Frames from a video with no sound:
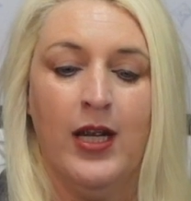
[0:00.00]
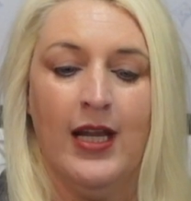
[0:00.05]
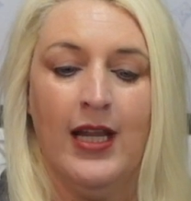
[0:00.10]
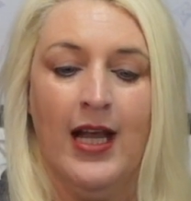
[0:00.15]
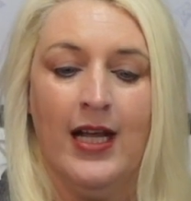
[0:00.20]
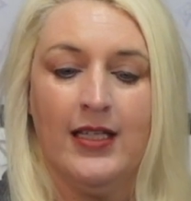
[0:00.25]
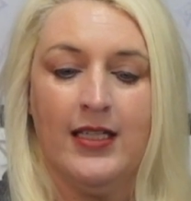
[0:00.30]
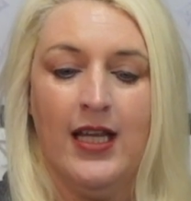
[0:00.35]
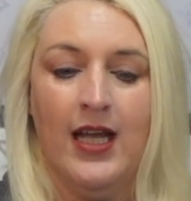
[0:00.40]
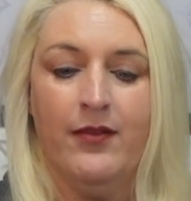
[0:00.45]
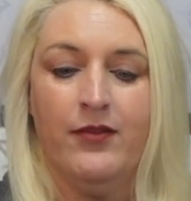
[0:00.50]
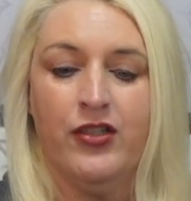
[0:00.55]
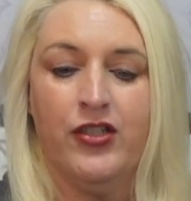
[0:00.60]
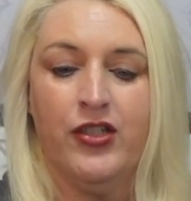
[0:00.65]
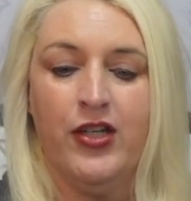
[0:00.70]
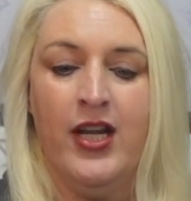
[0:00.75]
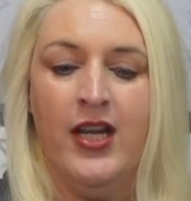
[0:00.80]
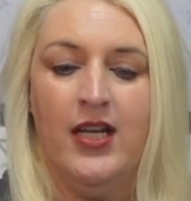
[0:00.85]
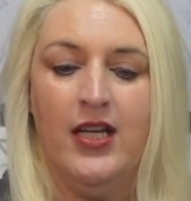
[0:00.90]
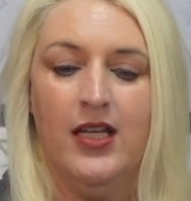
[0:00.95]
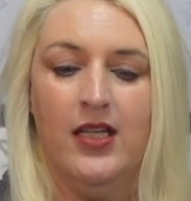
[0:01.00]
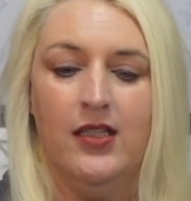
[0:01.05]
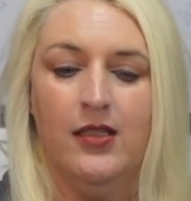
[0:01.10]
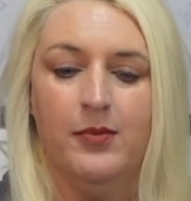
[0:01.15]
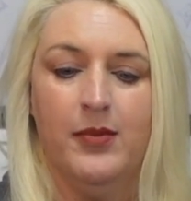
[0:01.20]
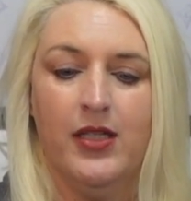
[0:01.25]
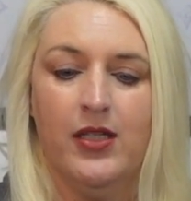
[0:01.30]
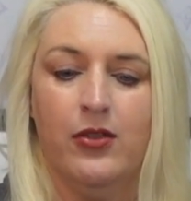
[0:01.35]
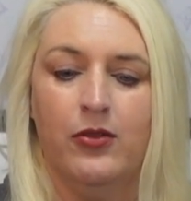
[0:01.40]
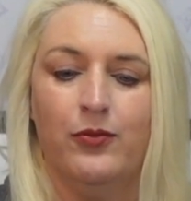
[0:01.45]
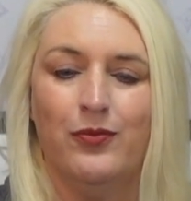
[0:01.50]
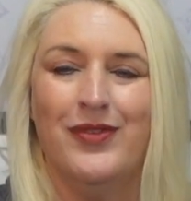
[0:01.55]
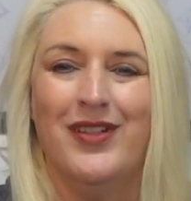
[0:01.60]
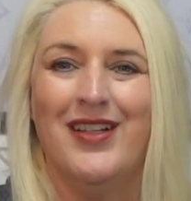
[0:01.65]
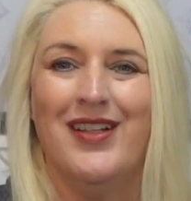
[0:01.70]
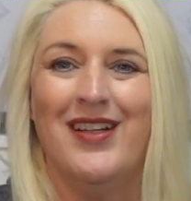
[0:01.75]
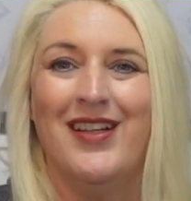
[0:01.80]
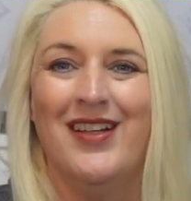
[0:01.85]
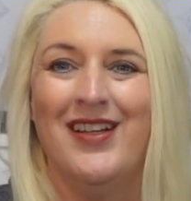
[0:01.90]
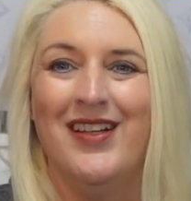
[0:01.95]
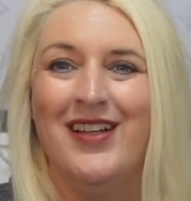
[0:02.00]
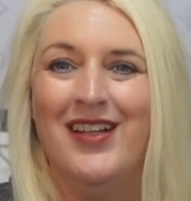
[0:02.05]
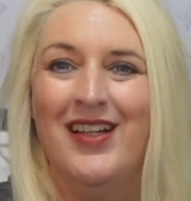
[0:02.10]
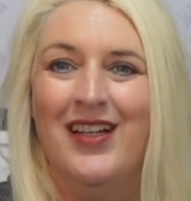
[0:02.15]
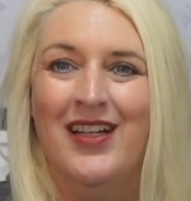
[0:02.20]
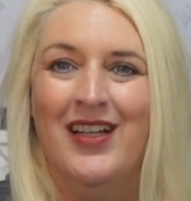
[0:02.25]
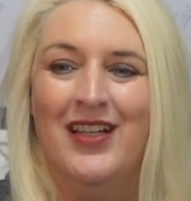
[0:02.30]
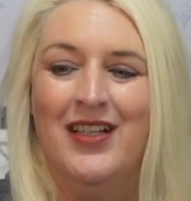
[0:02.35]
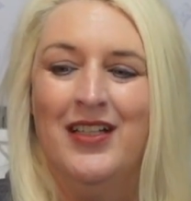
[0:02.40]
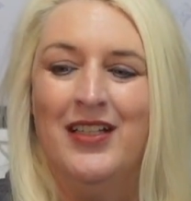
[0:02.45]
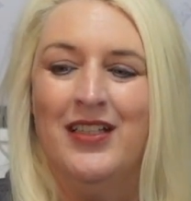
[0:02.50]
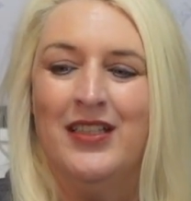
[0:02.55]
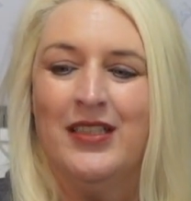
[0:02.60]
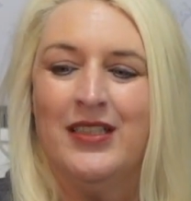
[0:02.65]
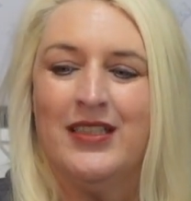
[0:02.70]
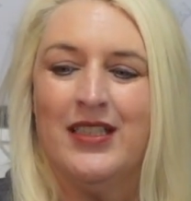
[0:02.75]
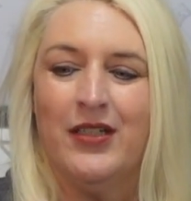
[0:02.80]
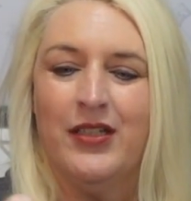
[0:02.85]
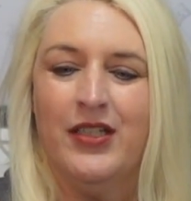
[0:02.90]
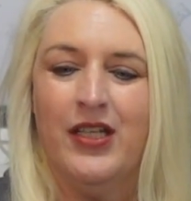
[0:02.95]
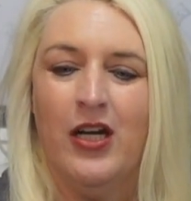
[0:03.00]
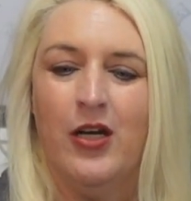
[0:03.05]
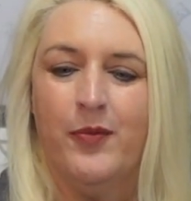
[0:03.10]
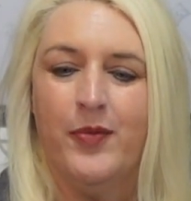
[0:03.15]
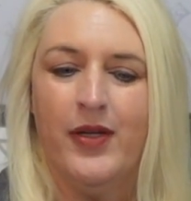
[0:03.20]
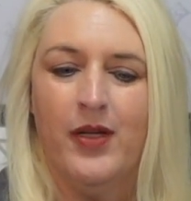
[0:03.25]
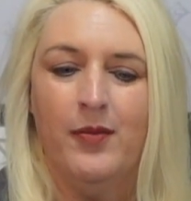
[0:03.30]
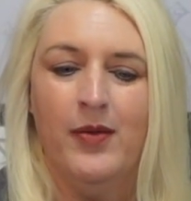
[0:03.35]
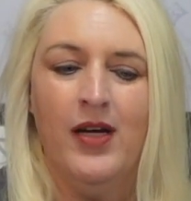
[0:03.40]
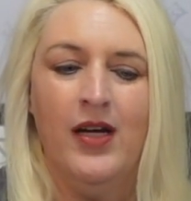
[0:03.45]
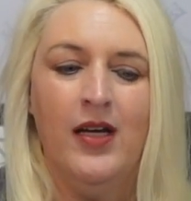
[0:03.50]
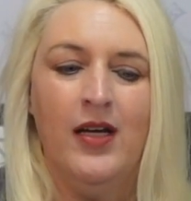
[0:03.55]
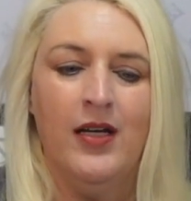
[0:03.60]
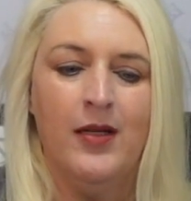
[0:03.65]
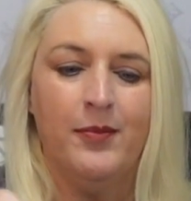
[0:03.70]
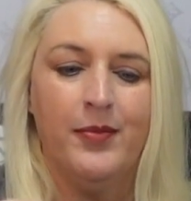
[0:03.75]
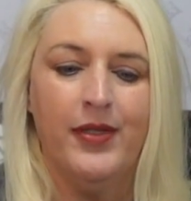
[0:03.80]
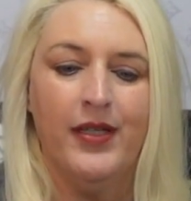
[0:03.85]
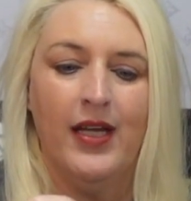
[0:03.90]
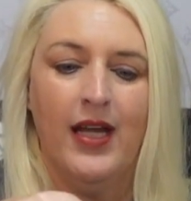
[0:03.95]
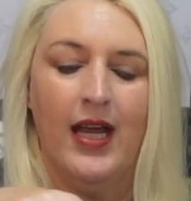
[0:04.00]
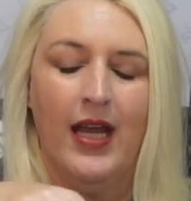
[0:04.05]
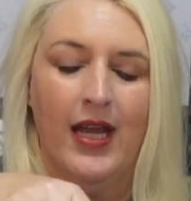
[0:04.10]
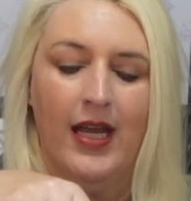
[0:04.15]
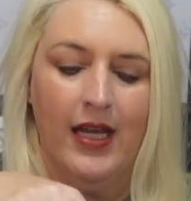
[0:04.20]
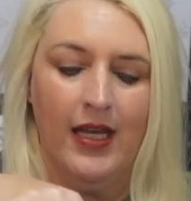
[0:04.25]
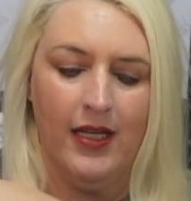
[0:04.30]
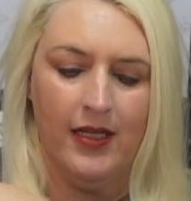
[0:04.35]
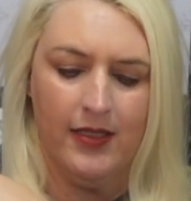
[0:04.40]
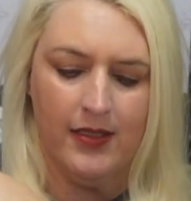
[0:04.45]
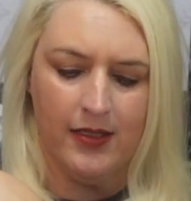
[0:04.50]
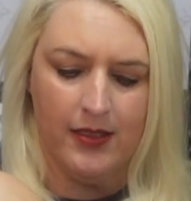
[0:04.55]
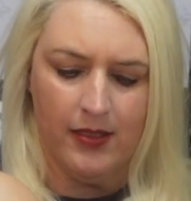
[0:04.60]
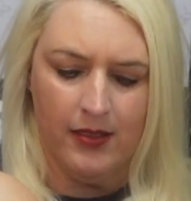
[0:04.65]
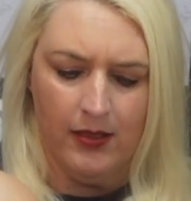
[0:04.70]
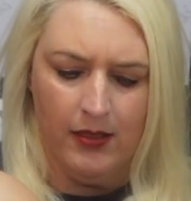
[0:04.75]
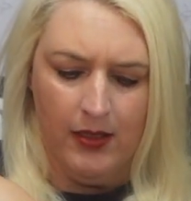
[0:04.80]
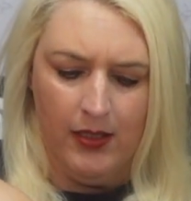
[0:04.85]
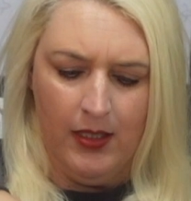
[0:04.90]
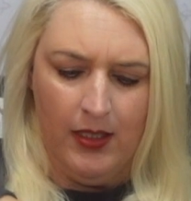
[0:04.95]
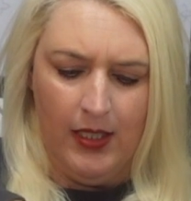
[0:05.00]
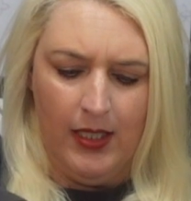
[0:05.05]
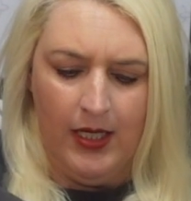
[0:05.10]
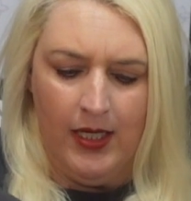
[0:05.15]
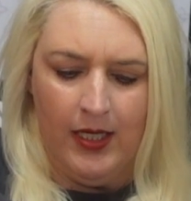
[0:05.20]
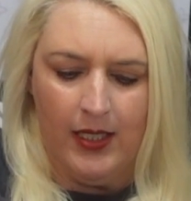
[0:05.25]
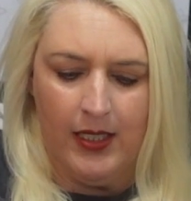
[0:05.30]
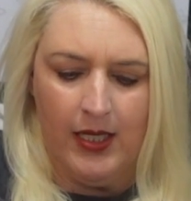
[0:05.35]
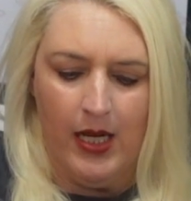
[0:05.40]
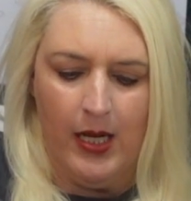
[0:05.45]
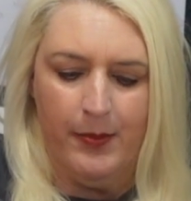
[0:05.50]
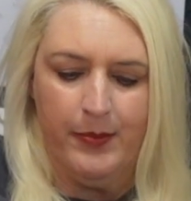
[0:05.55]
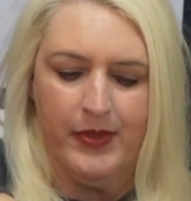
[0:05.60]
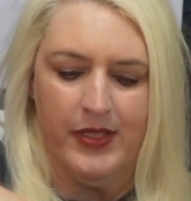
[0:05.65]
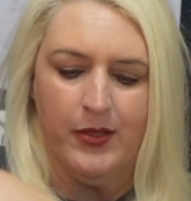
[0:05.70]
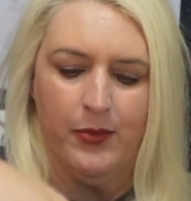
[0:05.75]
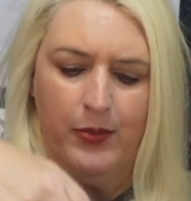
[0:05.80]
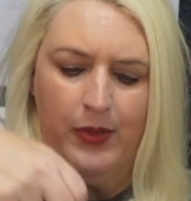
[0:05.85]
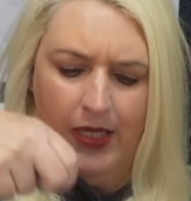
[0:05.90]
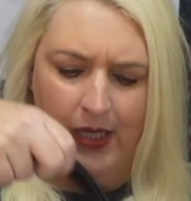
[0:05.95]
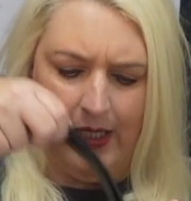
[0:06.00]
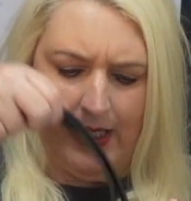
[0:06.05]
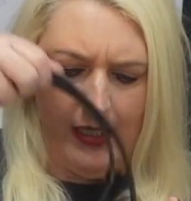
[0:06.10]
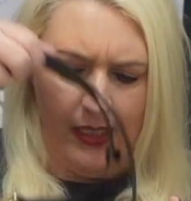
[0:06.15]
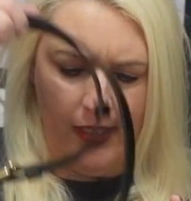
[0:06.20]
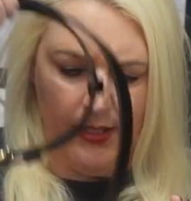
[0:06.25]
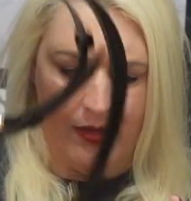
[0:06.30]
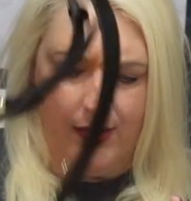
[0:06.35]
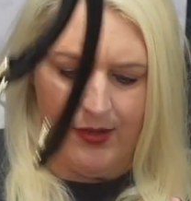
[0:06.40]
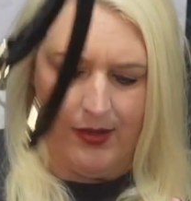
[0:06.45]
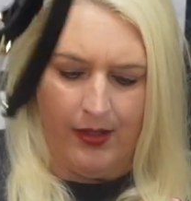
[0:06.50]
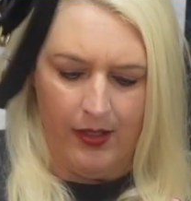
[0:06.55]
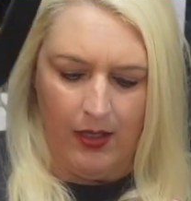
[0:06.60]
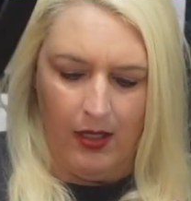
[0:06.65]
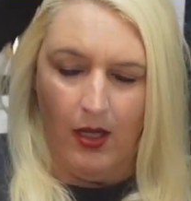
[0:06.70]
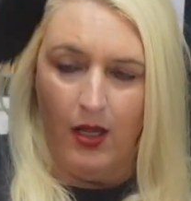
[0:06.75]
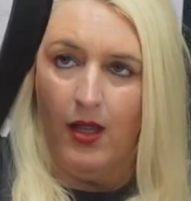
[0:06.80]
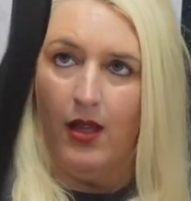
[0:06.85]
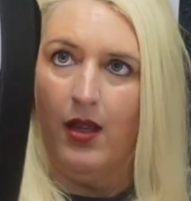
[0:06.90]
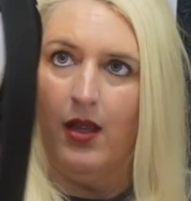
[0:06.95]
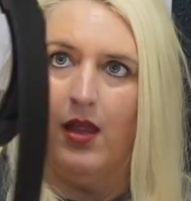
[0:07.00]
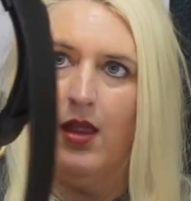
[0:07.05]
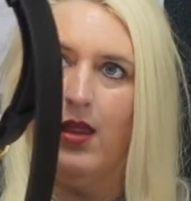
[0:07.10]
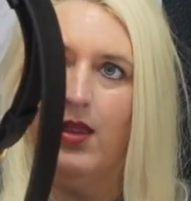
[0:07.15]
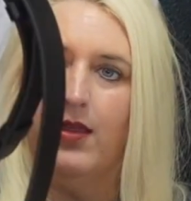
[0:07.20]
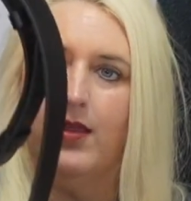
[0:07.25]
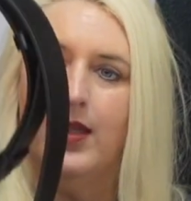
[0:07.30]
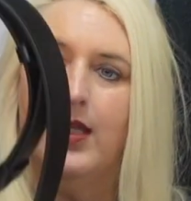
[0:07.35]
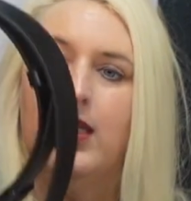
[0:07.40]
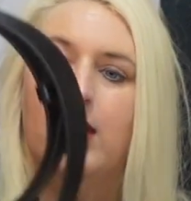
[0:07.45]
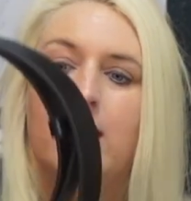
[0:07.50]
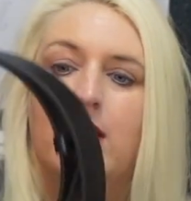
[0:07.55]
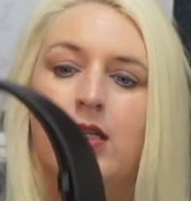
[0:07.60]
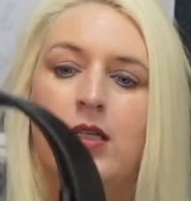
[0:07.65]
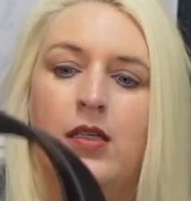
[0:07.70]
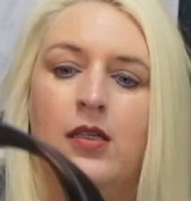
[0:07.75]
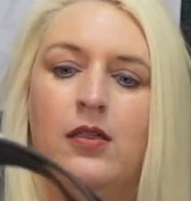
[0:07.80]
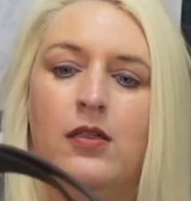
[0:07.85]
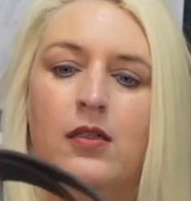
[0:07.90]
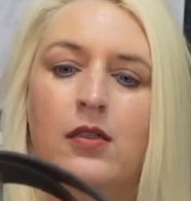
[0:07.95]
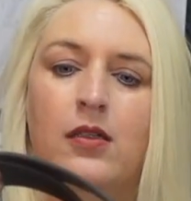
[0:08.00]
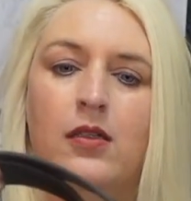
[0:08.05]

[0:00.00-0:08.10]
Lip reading: I like to have straight in the middle. So you open them up and it comes with the